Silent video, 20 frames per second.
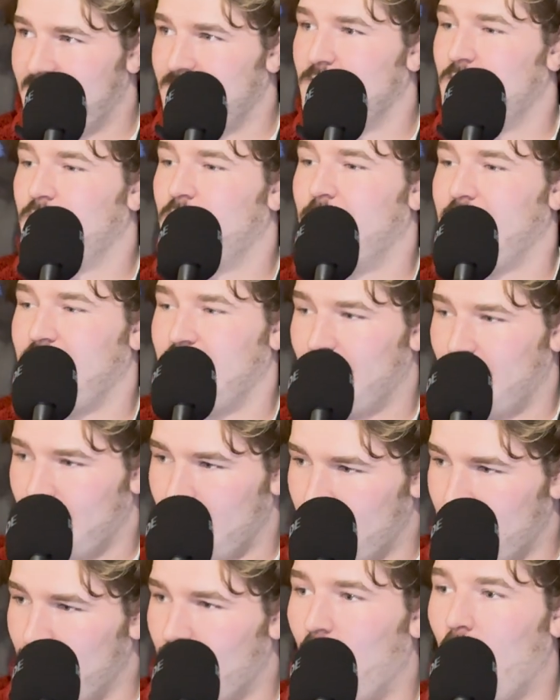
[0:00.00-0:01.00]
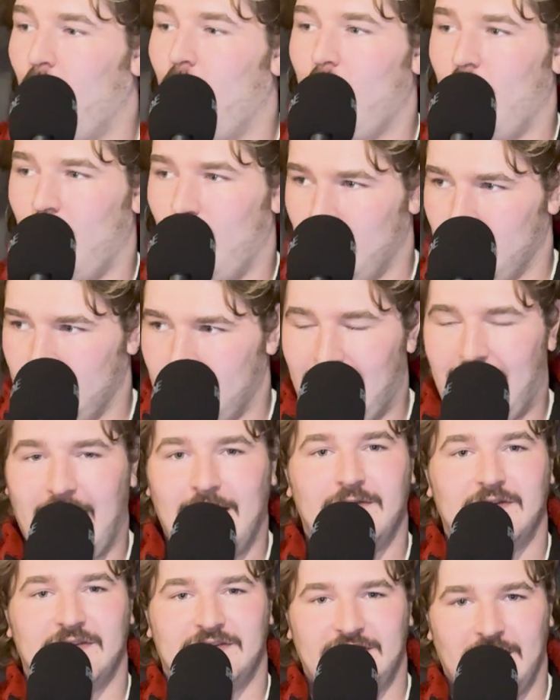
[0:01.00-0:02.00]
we'll all have
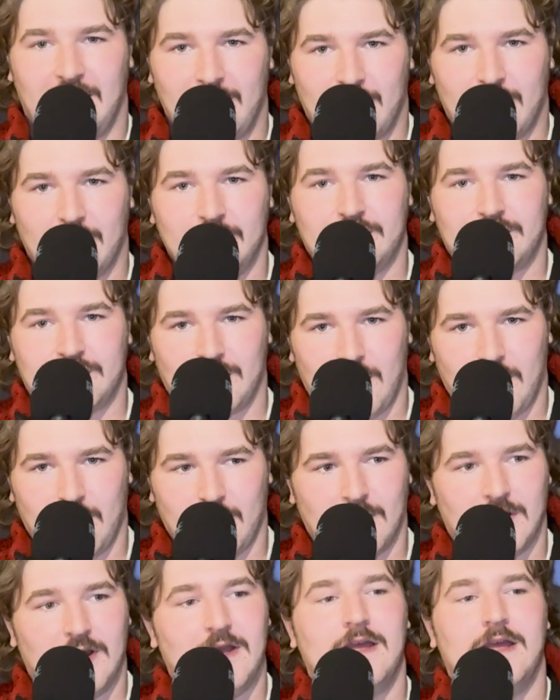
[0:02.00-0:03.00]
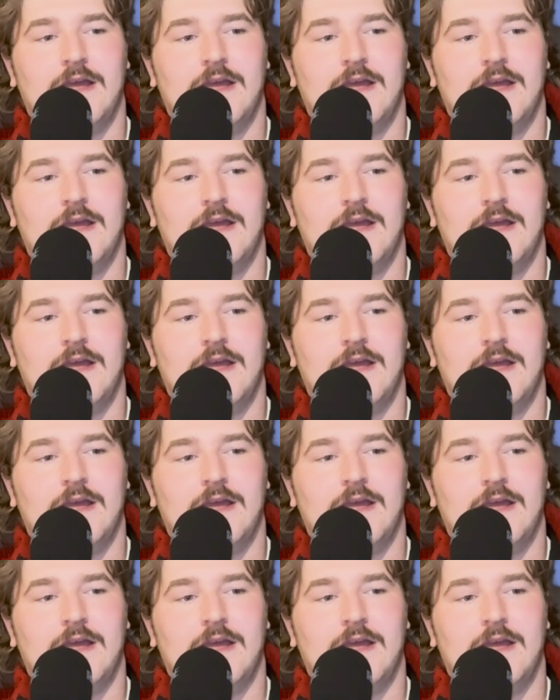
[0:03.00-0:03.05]
the self control